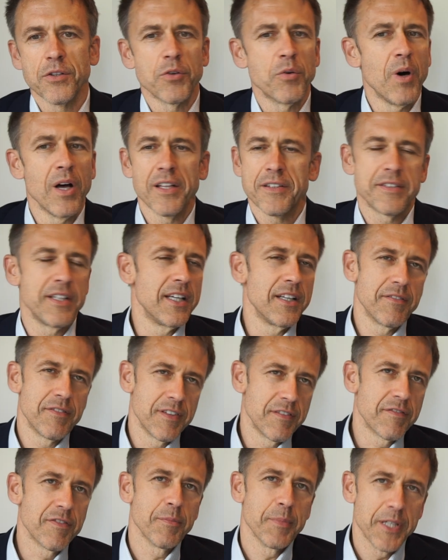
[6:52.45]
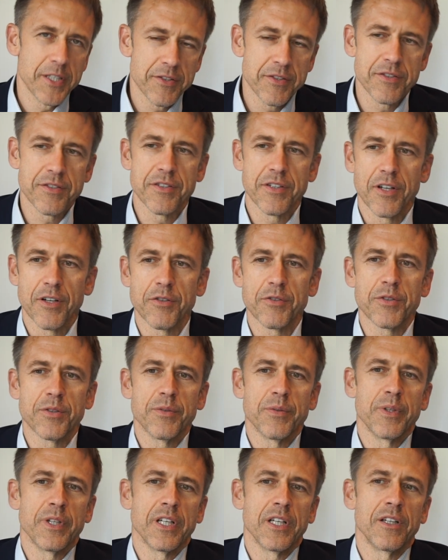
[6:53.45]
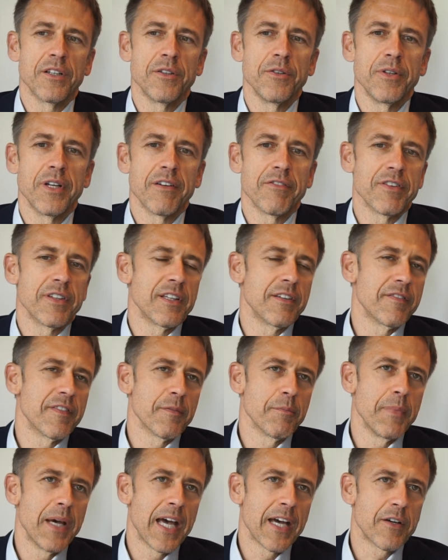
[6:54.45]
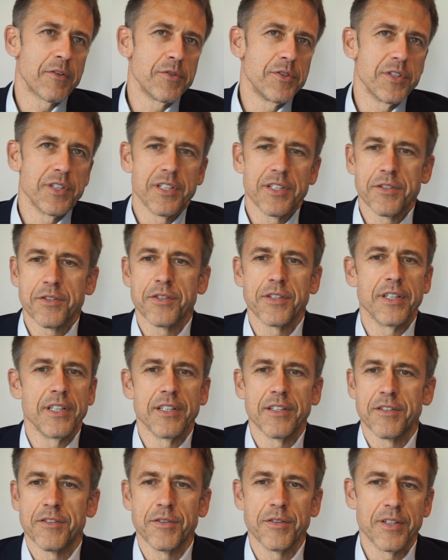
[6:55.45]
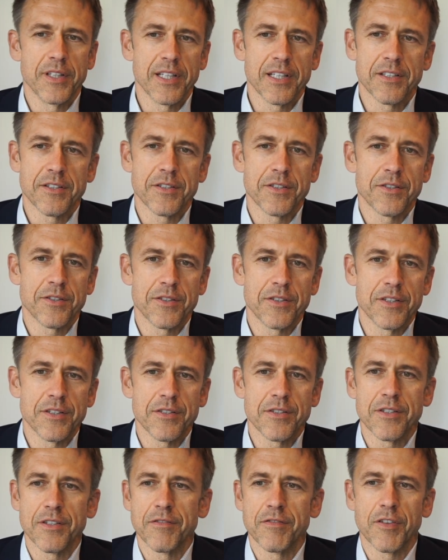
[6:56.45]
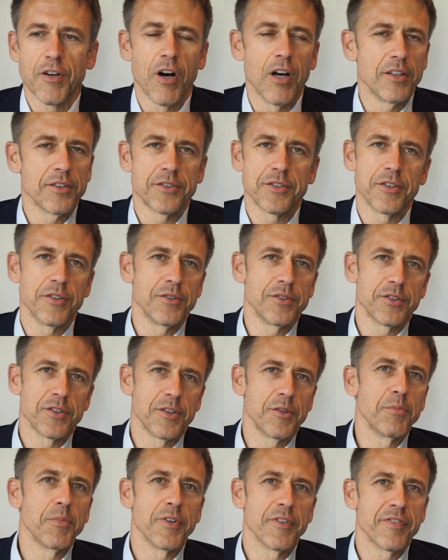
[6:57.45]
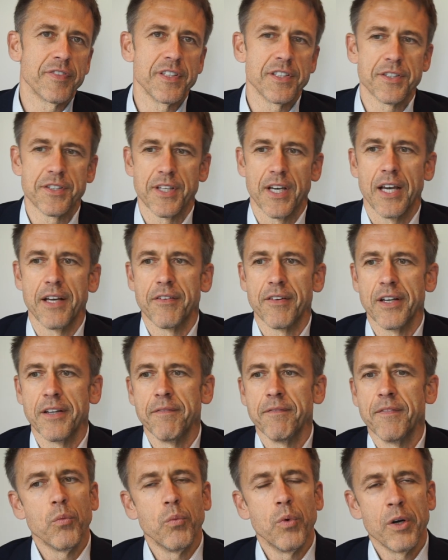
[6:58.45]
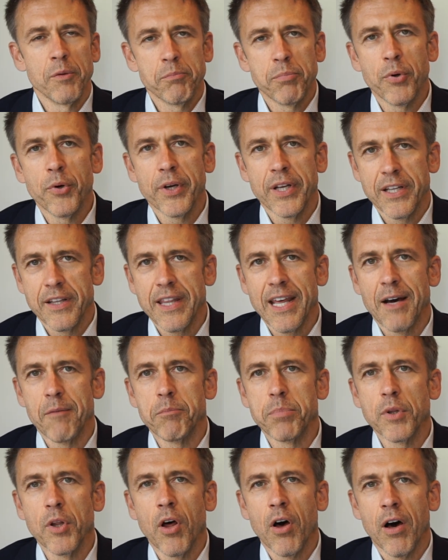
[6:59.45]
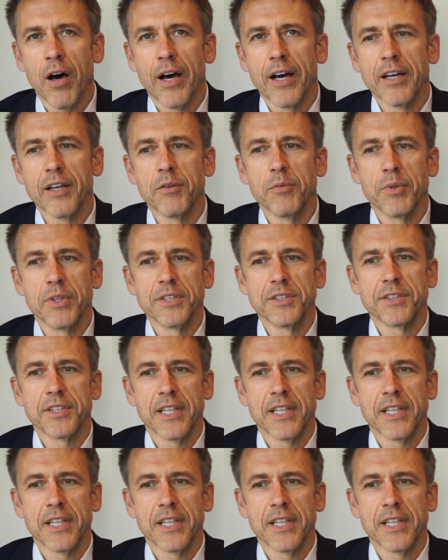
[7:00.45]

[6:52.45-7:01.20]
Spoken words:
qualitative information would include everything from echogenicity to the existence of gallstones and a Murphy sign, right? One point of that blog was